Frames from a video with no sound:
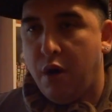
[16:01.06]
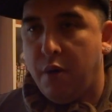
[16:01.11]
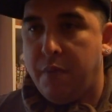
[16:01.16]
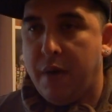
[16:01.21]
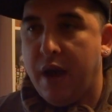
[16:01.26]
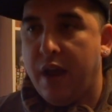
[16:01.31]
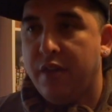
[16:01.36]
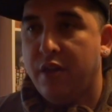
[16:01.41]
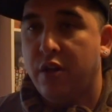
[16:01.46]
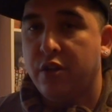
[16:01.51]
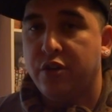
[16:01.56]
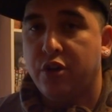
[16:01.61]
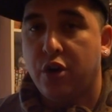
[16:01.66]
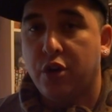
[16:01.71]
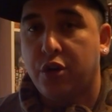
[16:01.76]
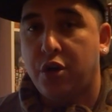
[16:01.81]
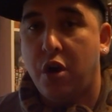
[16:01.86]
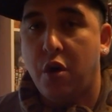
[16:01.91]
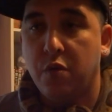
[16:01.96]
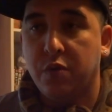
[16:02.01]
pythons
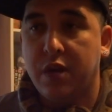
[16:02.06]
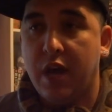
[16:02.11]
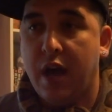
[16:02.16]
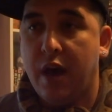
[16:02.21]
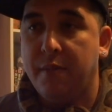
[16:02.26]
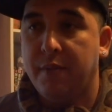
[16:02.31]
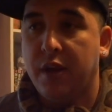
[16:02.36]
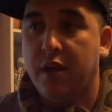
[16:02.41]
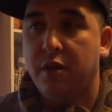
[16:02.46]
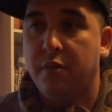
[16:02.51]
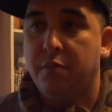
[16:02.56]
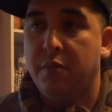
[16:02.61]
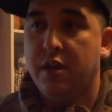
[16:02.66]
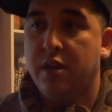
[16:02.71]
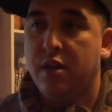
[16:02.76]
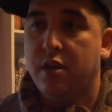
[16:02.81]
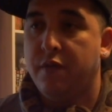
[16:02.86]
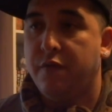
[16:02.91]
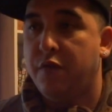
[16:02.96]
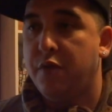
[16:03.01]
are co-dominant,
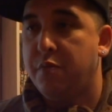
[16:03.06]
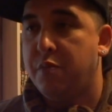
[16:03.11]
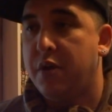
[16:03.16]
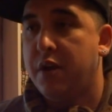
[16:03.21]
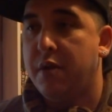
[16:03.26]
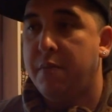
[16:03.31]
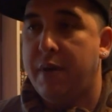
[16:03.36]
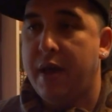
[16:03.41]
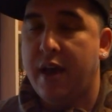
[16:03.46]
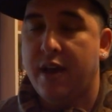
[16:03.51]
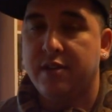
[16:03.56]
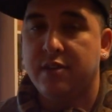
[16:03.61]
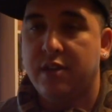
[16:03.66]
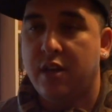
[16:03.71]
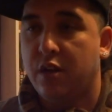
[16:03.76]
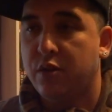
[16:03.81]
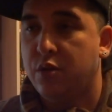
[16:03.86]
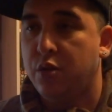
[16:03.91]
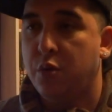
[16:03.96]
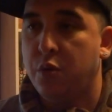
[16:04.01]
meaning if you breed a
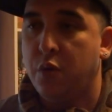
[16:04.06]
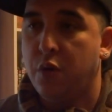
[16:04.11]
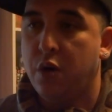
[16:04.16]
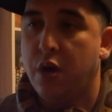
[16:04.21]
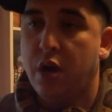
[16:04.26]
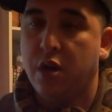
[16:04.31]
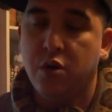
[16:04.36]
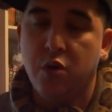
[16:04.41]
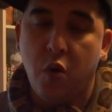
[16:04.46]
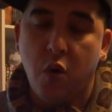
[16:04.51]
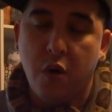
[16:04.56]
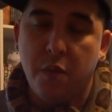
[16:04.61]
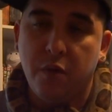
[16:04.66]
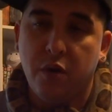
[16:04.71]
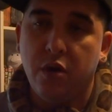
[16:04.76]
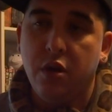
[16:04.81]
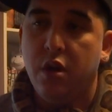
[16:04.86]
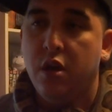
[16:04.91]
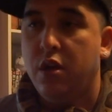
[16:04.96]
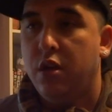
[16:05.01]
pastel to a
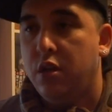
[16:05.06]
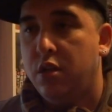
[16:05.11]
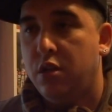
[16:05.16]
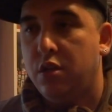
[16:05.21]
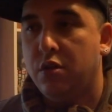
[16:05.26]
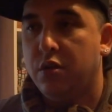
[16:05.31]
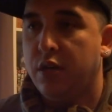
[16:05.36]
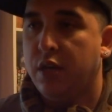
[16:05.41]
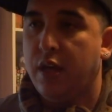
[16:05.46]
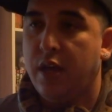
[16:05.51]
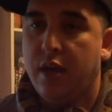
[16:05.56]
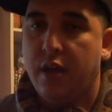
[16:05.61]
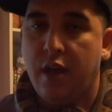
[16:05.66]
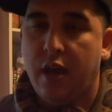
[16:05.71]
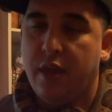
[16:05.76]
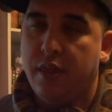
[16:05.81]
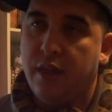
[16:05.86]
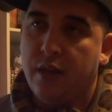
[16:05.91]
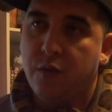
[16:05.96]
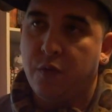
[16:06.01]
normal, you'll get,
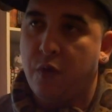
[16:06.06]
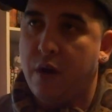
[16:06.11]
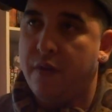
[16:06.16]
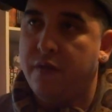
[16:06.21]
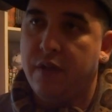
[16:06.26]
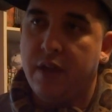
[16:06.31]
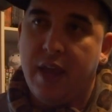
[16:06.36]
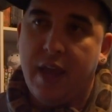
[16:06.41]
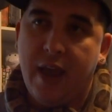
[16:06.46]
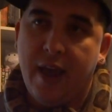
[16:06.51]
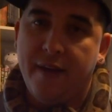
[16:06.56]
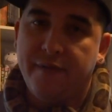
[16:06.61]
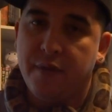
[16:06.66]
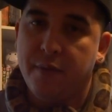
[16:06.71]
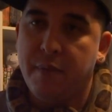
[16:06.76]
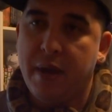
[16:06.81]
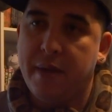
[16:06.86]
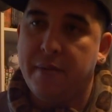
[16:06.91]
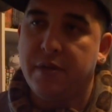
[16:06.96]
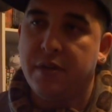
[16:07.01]
I think, roughly half
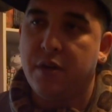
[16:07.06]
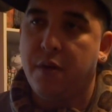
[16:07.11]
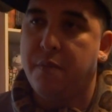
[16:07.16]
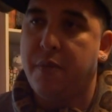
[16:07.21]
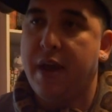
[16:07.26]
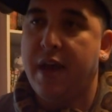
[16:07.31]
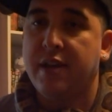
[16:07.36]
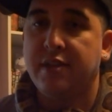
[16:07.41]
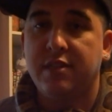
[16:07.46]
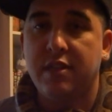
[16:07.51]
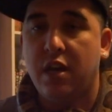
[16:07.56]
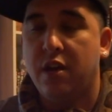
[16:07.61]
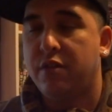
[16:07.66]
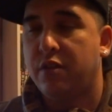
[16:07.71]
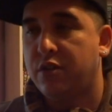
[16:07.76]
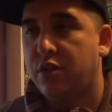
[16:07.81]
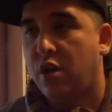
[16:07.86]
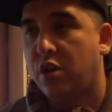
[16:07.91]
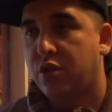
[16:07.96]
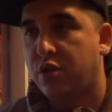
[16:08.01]
the babies are pastel, and
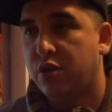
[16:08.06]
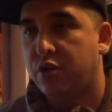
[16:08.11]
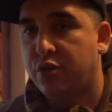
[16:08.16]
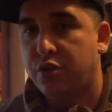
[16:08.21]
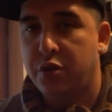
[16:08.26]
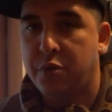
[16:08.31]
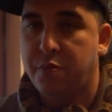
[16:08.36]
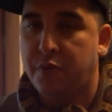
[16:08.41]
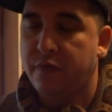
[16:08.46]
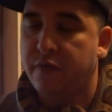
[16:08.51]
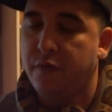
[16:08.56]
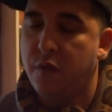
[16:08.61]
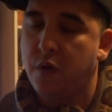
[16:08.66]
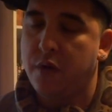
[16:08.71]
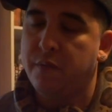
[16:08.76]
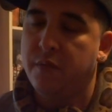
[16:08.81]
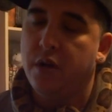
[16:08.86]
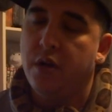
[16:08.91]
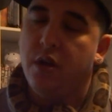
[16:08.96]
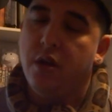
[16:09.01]
there's also a super
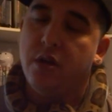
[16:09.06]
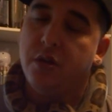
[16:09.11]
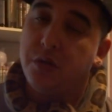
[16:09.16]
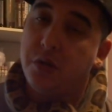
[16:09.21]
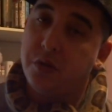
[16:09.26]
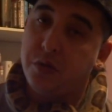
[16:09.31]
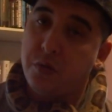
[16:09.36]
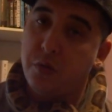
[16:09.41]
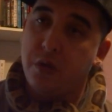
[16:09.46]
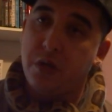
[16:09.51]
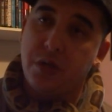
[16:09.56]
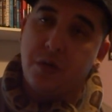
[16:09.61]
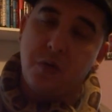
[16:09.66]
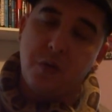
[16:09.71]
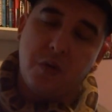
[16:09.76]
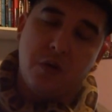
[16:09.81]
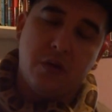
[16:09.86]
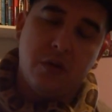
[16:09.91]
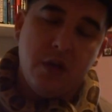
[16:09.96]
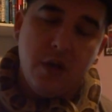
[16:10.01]
form. So it's really
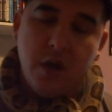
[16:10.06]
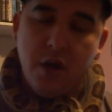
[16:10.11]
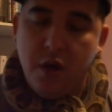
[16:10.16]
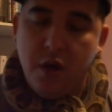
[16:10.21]
cool.